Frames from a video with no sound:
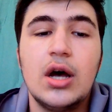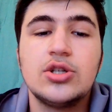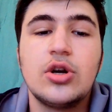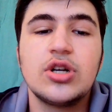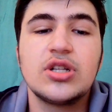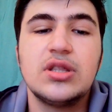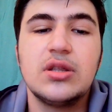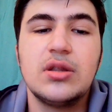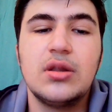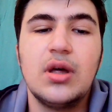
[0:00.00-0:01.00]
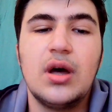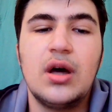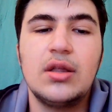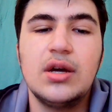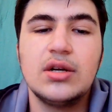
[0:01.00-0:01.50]
Star Trek
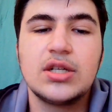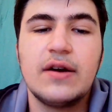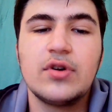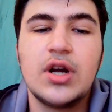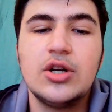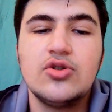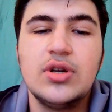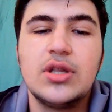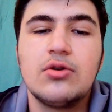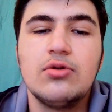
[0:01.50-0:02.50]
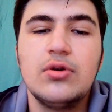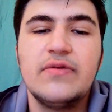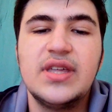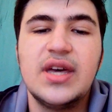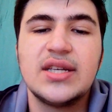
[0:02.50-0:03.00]
The Undiscovered Country, the crew
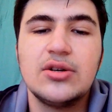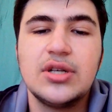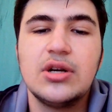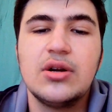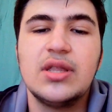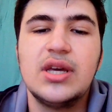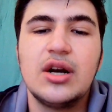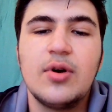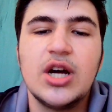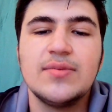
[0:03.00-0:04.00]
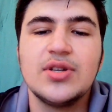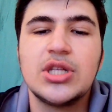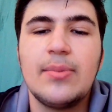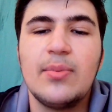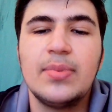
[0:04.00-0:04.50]
of the Excelsior and the Enterprise must
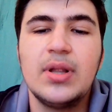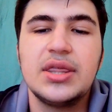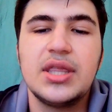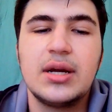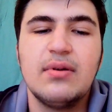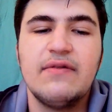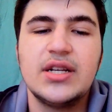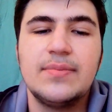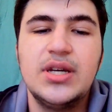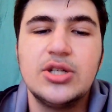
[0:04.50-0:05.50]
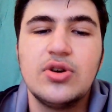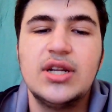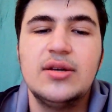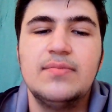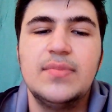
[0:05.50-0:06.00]
stop a plot that could prevent a peace
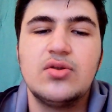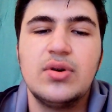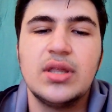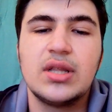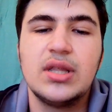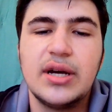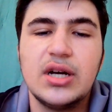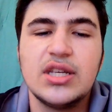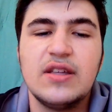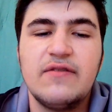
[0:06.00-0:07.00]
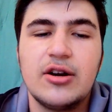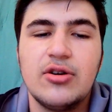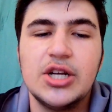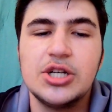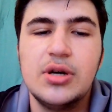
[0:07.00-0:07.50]
treaty between the Klingons and the
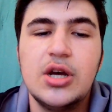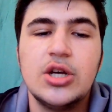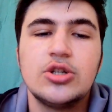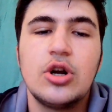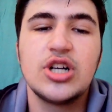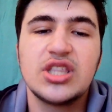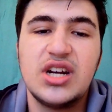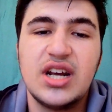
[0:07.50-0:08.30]
Federation. Star Trek